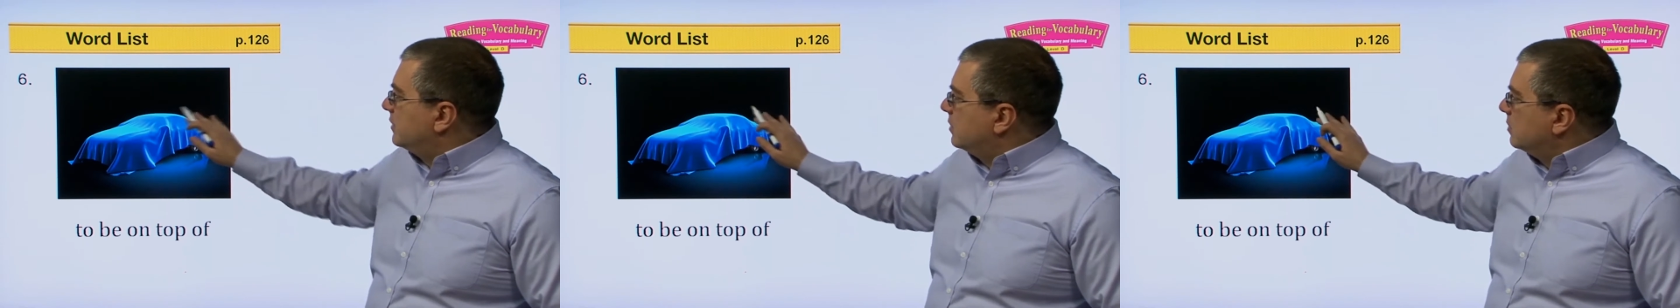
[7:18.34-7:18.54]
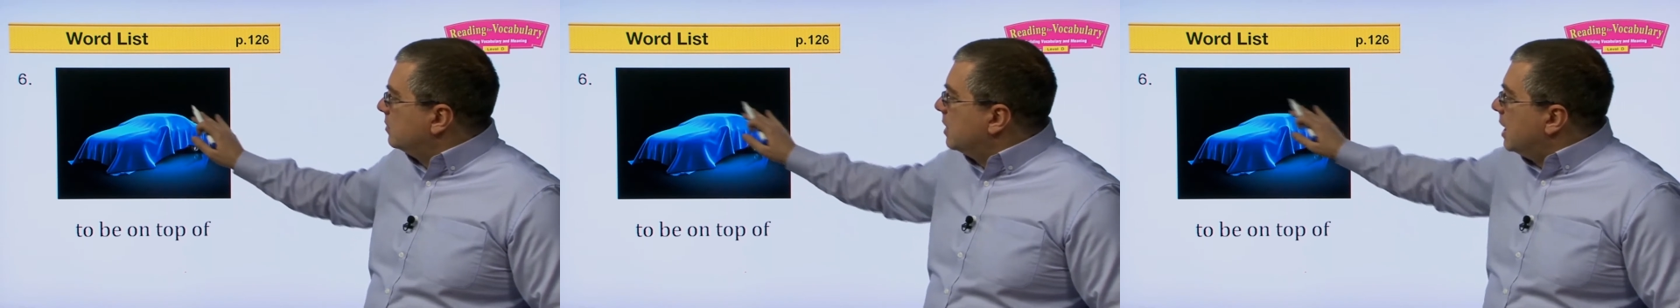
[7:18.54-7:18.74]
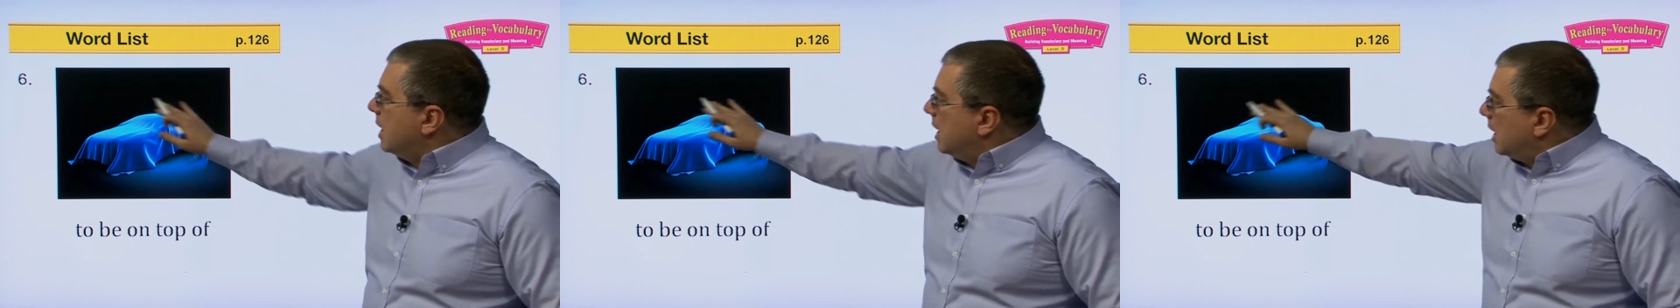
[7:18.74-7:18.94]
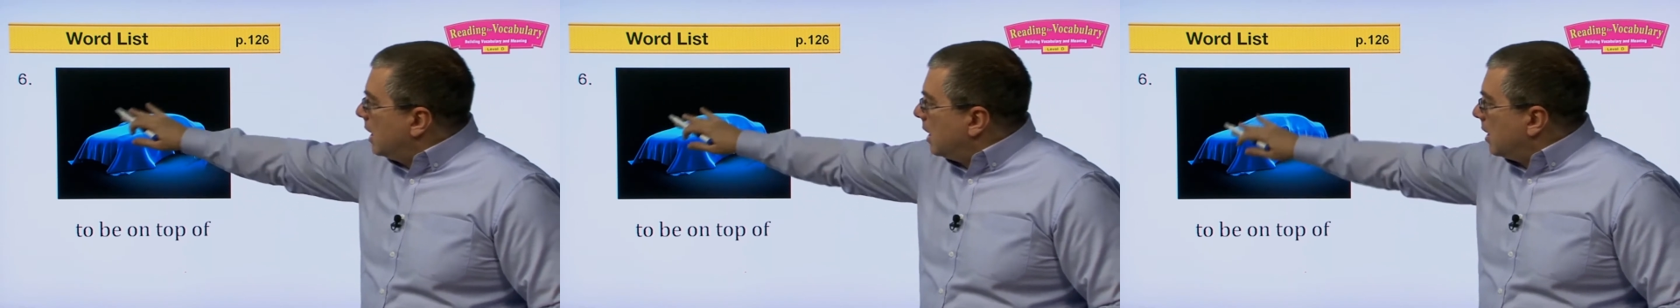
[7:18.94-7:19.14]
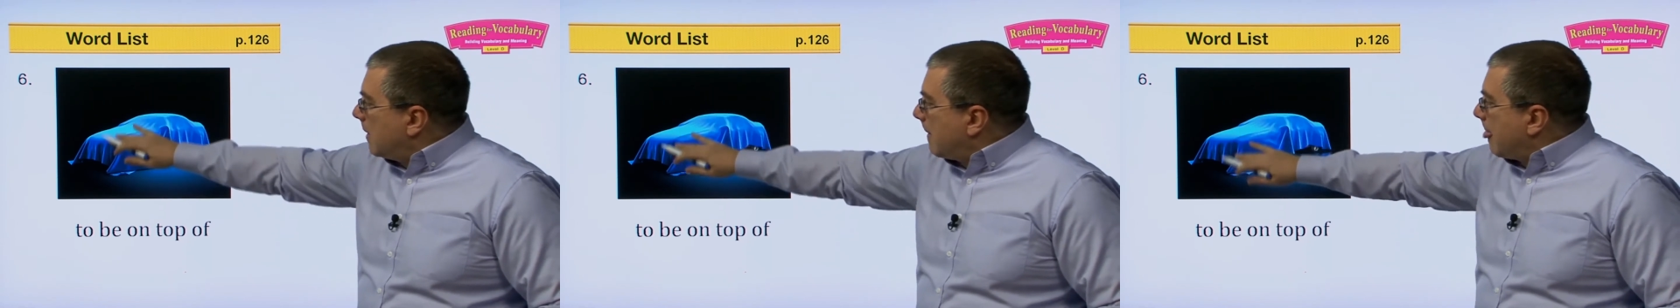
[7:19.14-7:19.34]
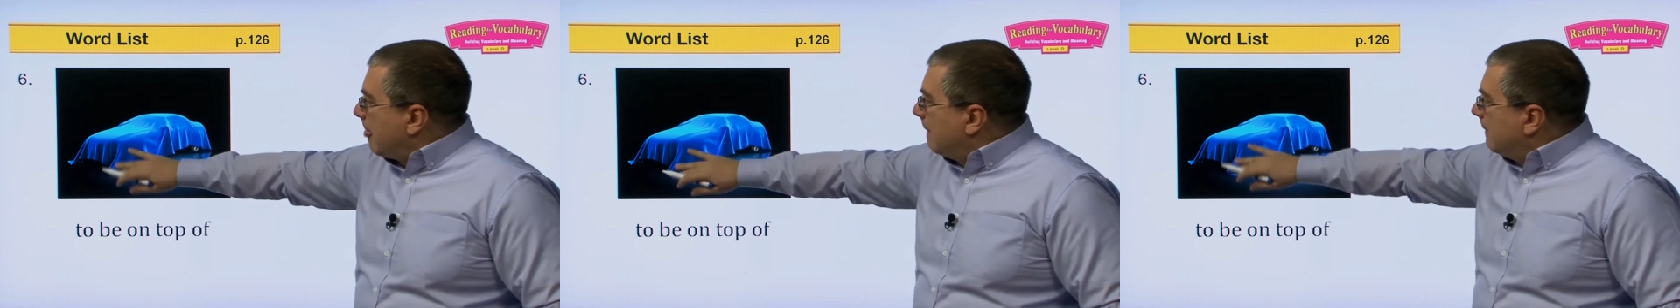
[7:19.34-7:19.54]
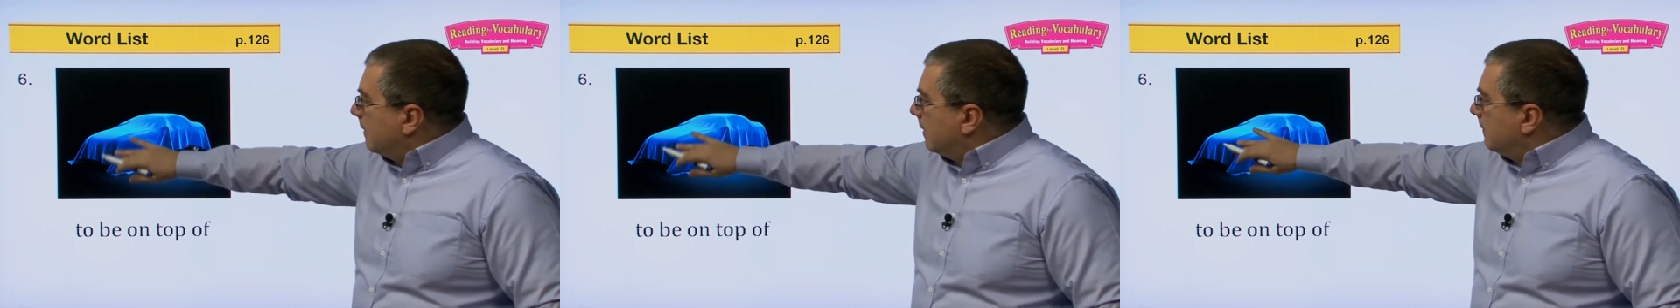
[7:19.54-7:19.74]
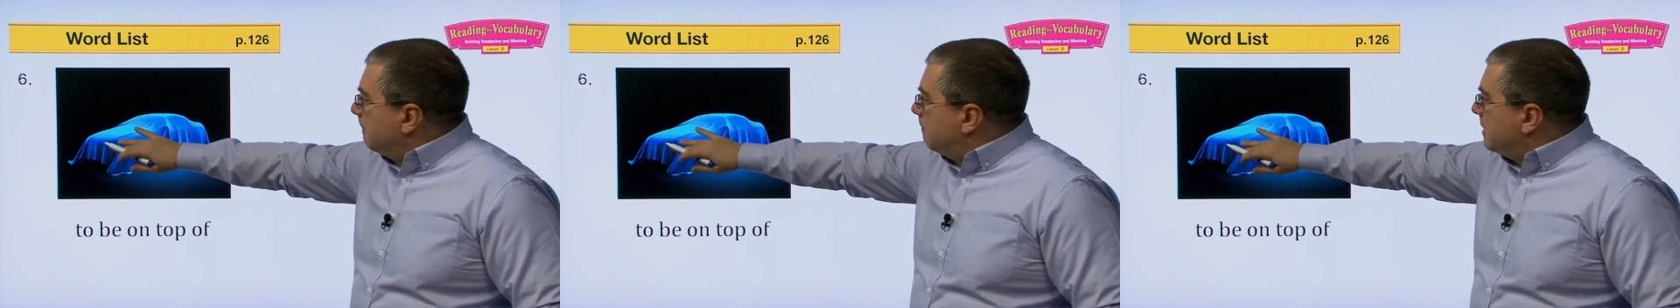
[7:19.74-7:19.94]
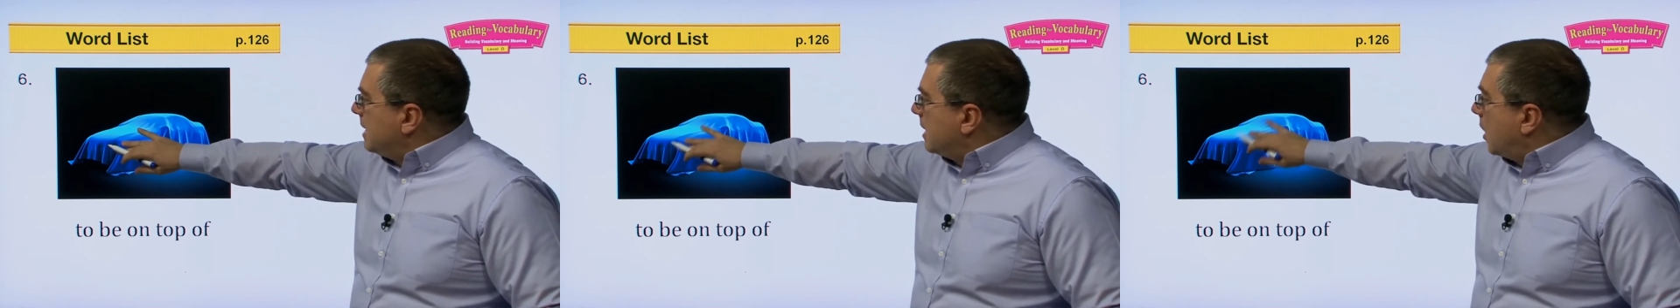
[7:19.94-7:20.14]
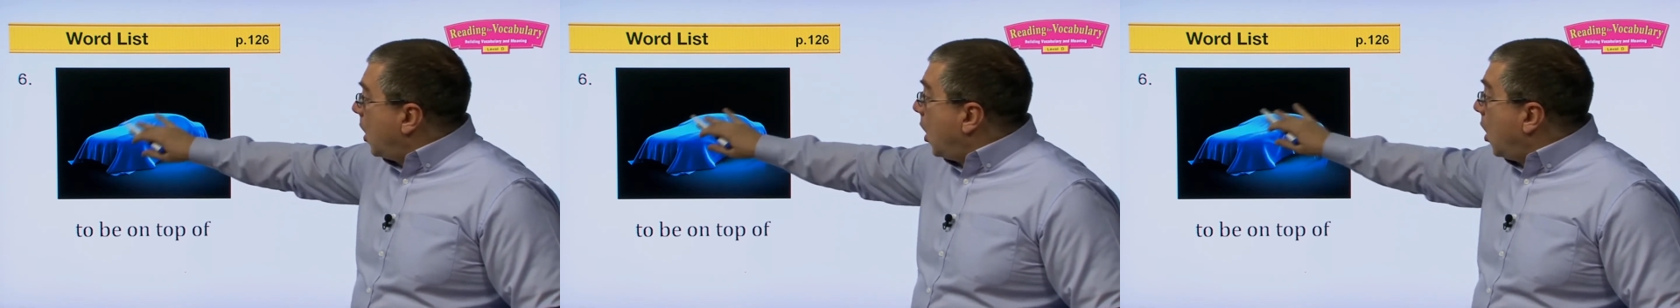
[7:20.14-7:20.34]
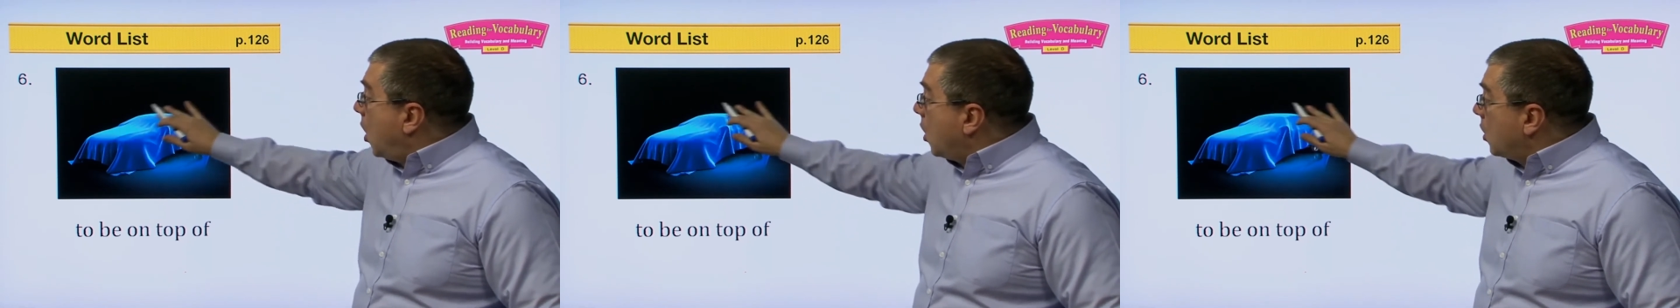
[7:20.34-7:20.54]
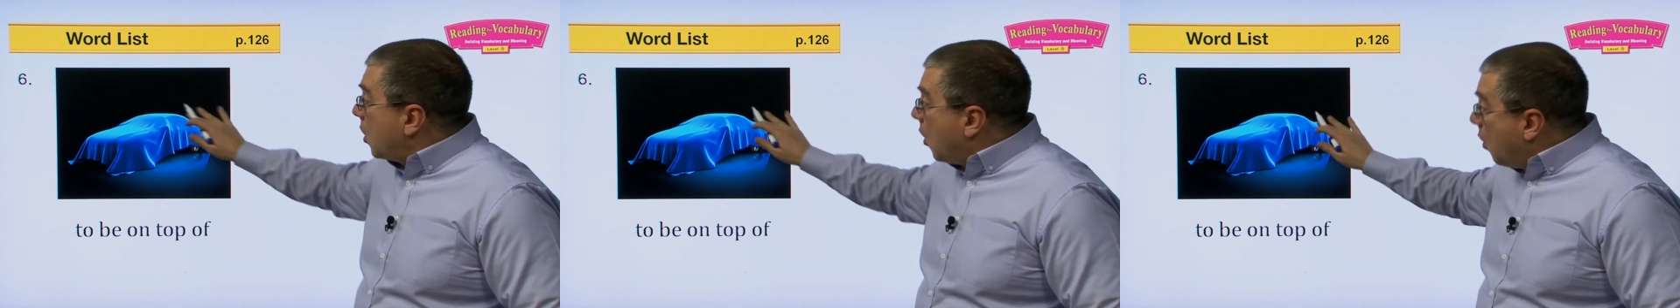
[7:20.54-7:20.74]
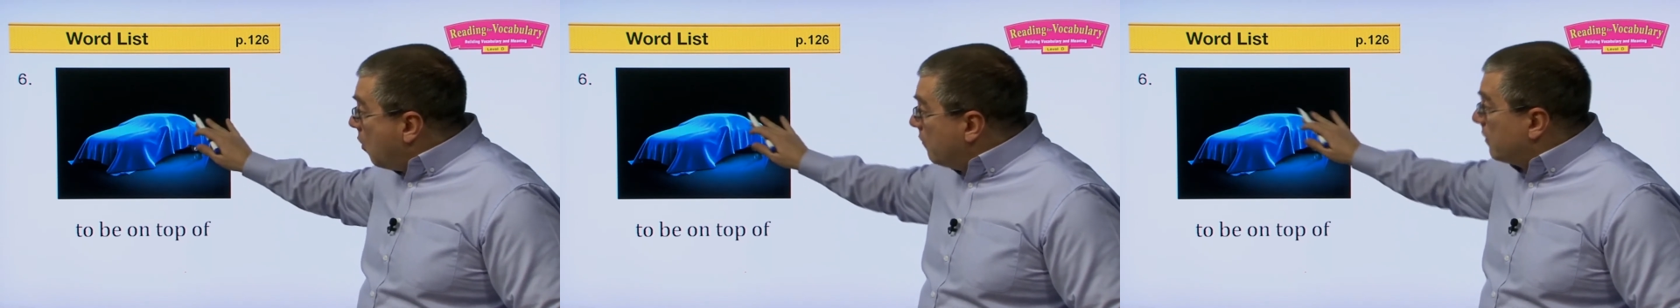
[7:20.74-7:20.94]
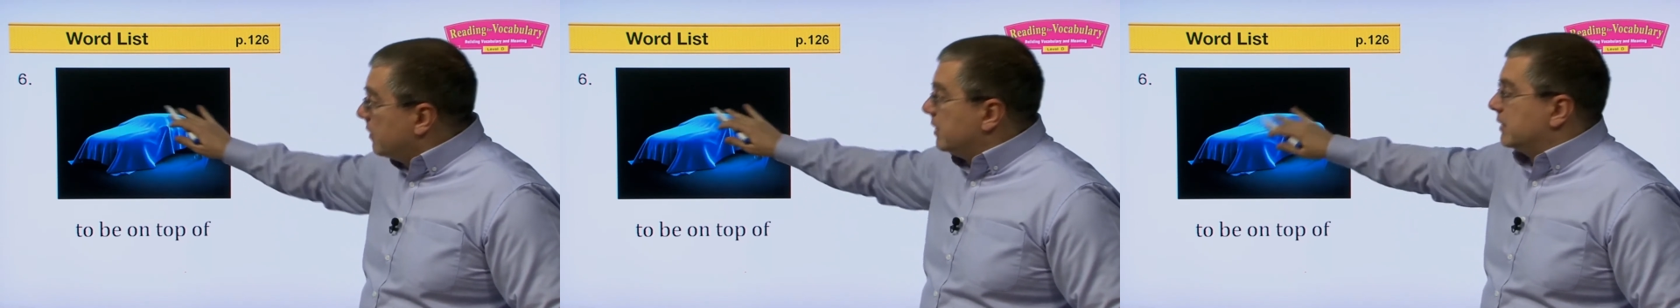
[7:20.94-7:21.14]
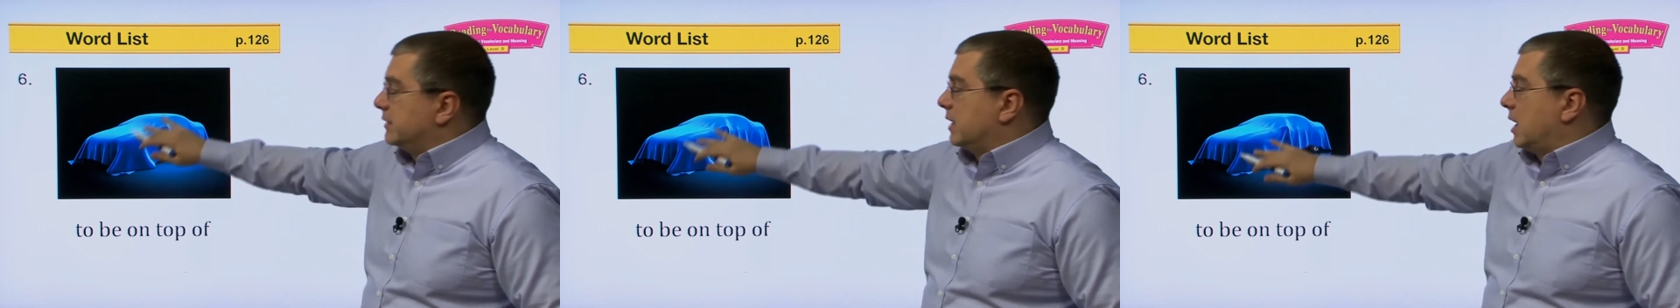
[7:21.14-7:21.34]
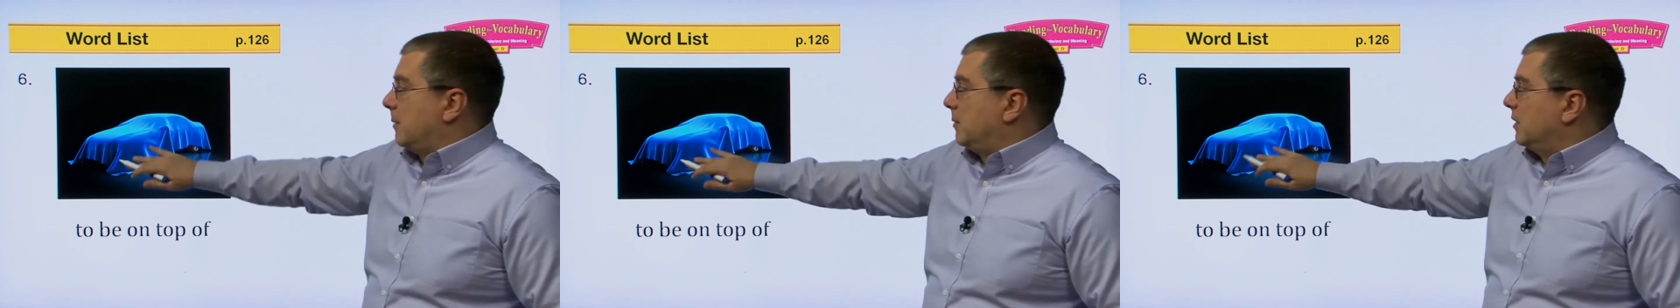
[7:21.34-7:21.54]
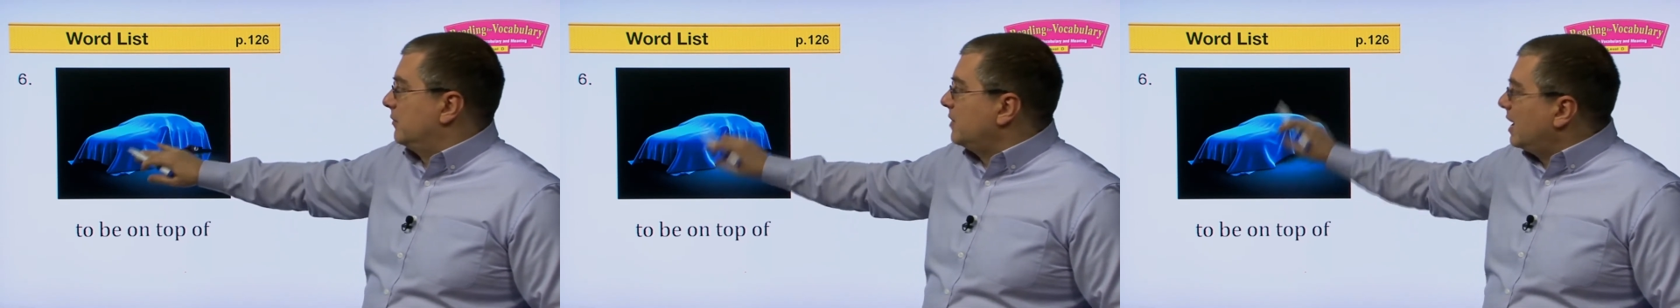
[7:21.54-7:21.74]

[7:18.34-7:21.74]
to be all over the top of,